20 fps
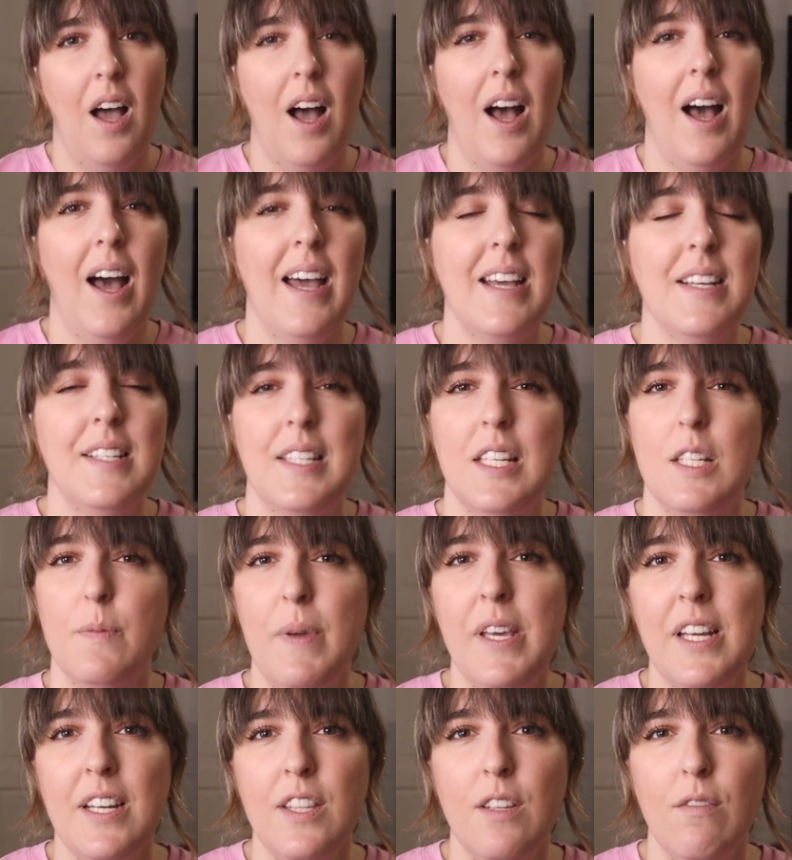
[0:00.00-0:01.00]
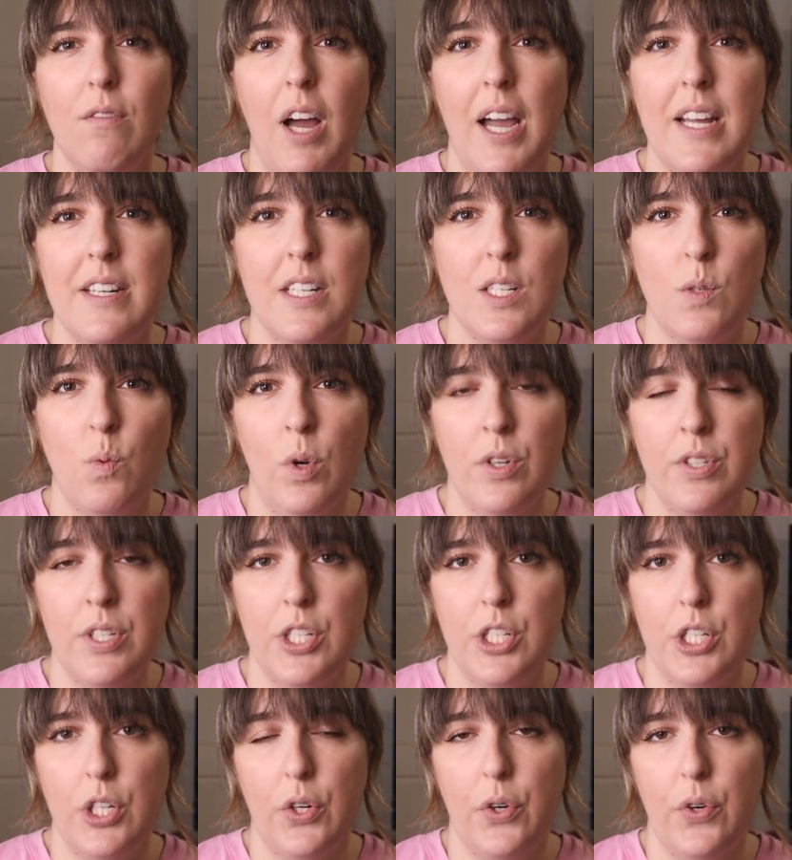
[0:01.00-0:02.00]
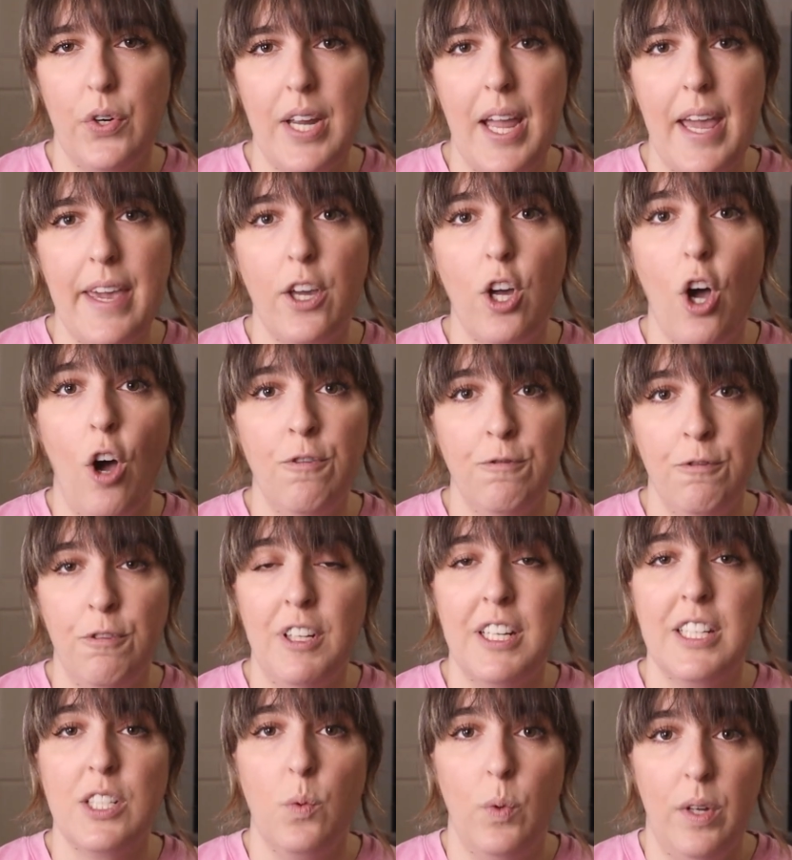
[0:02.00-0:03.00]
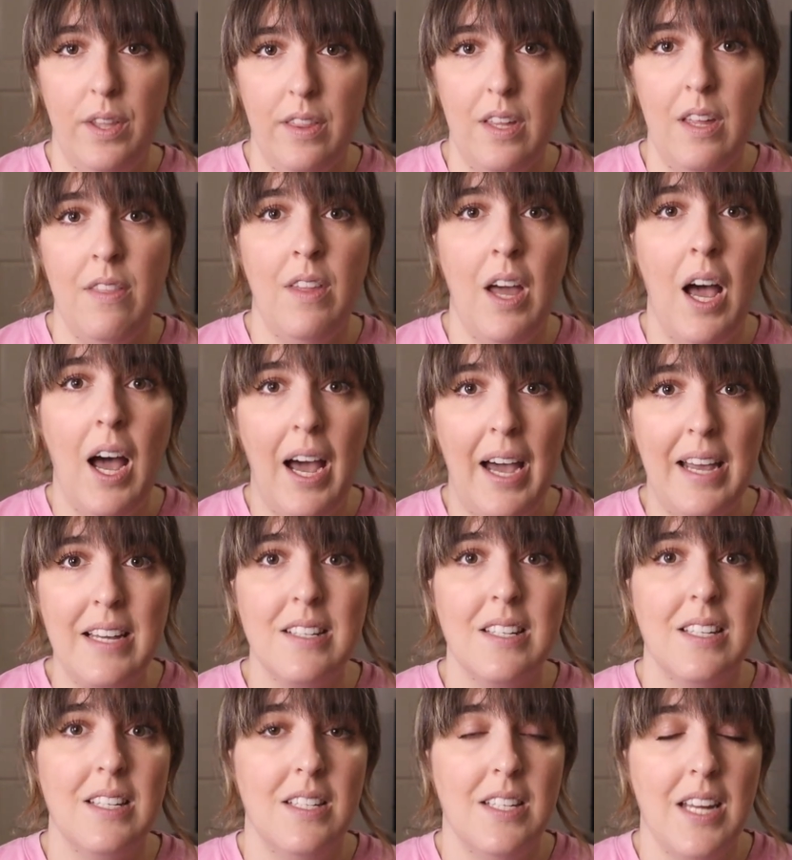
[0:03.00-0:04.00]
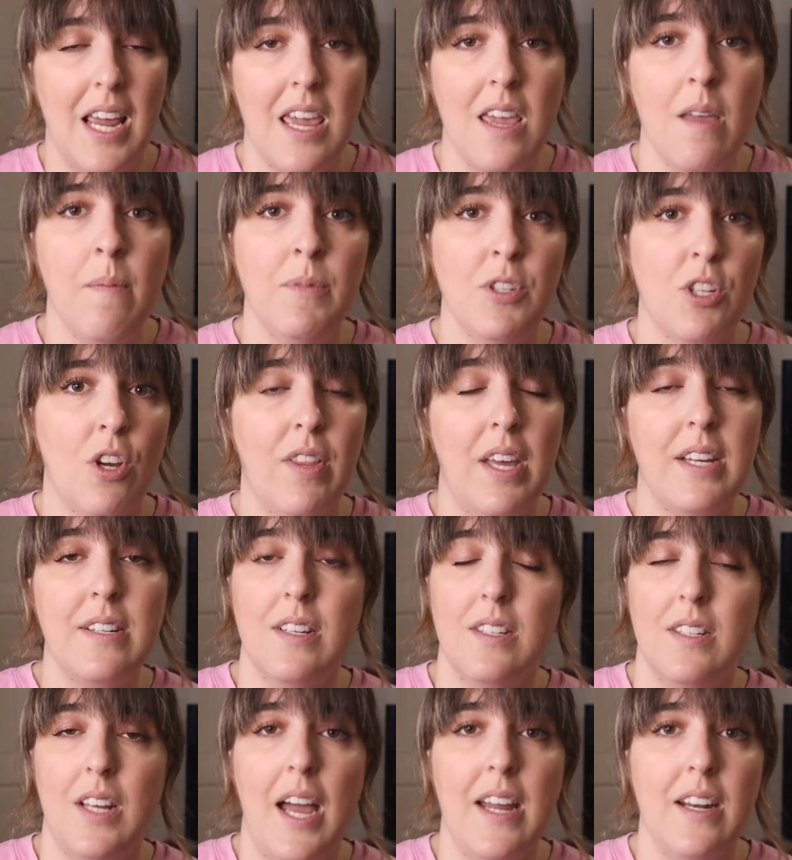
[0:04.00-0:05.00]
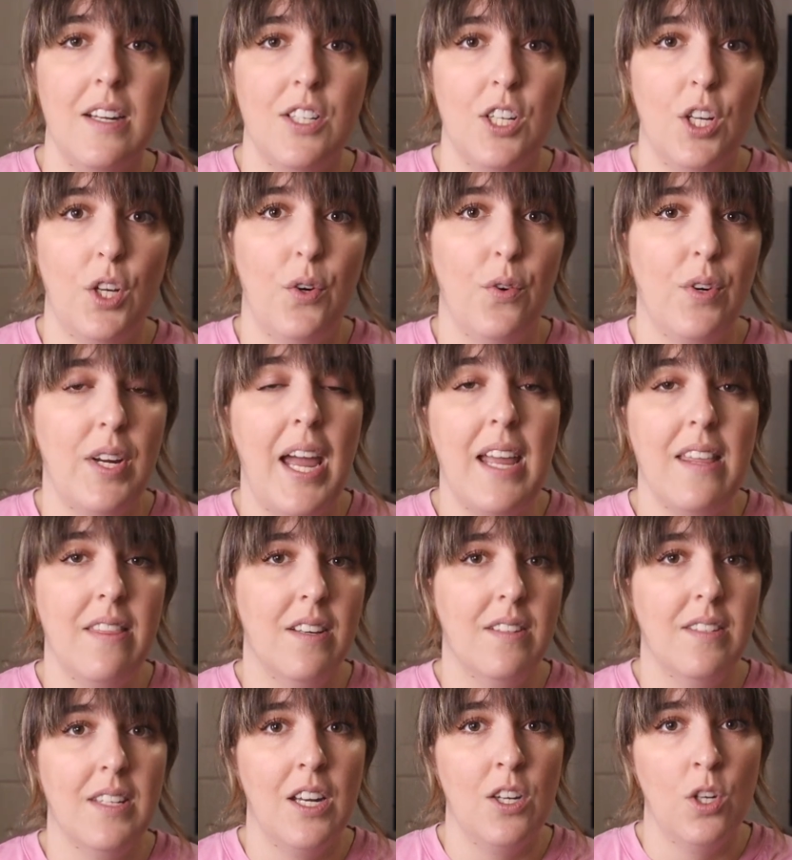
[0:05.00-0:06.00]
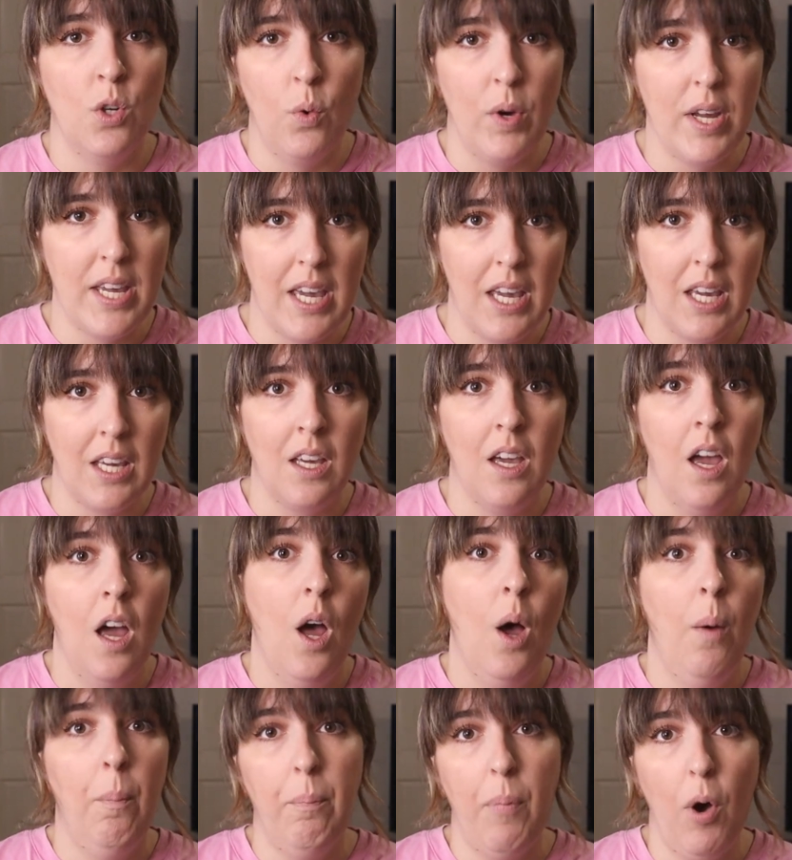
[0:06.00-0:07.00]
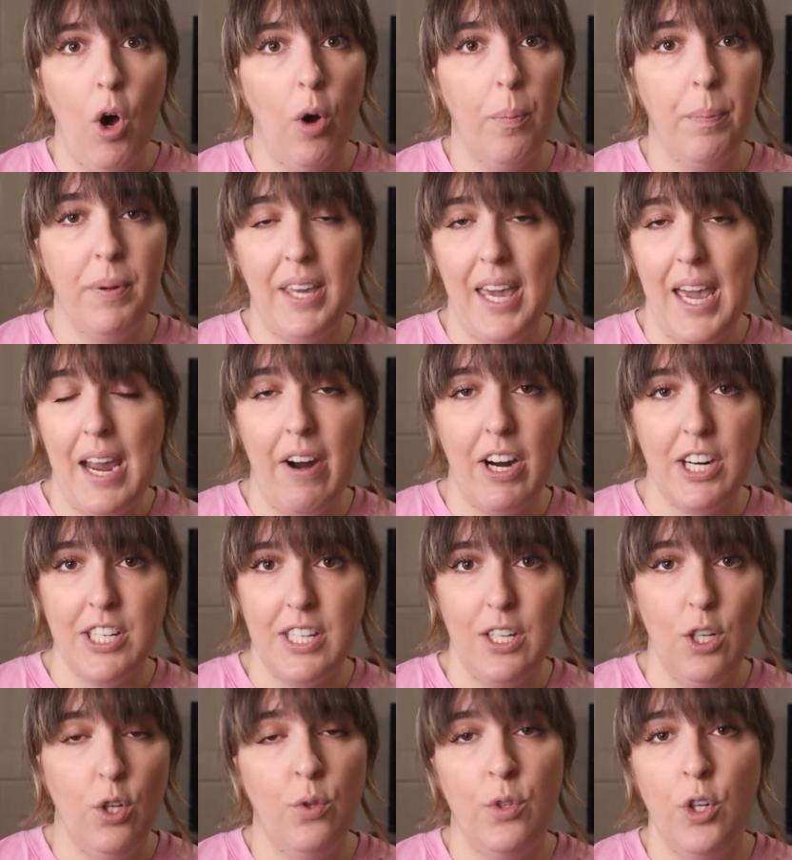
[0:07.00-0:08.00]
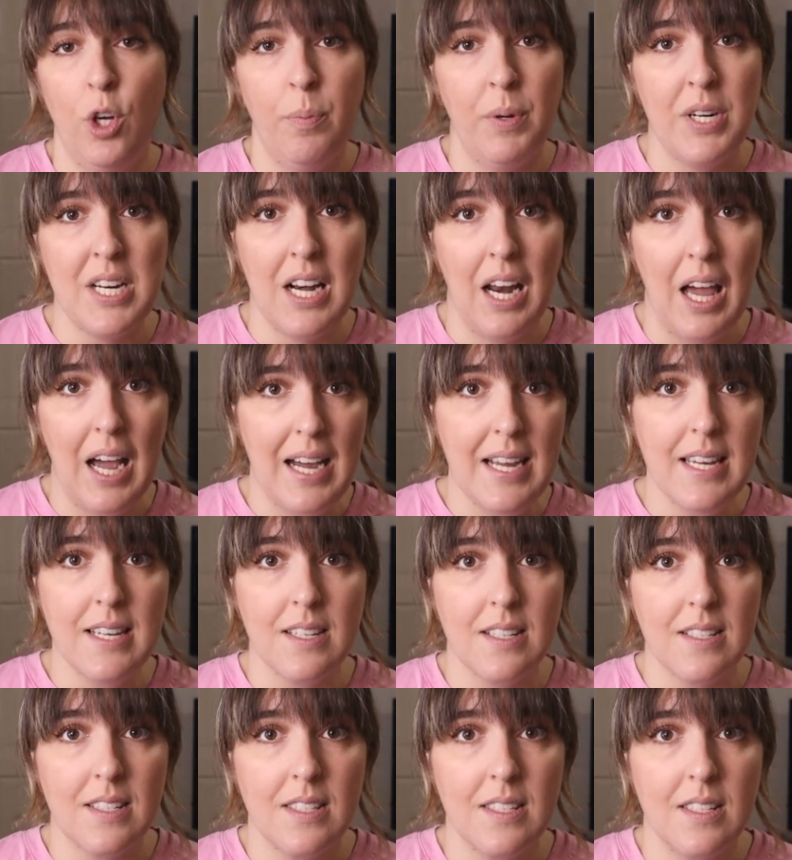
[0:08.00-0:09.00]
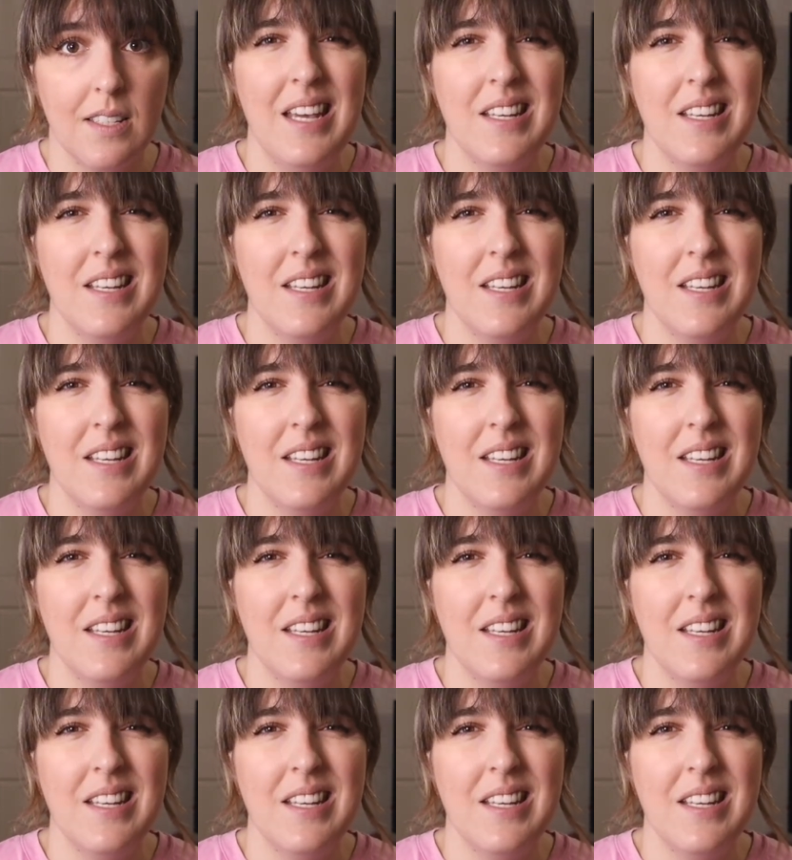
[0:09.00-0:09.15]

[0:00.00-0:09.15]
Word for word: I suspect the writers wanted to create conflict within the heist team, so they decided to create this annoying Bob character who nobody likes.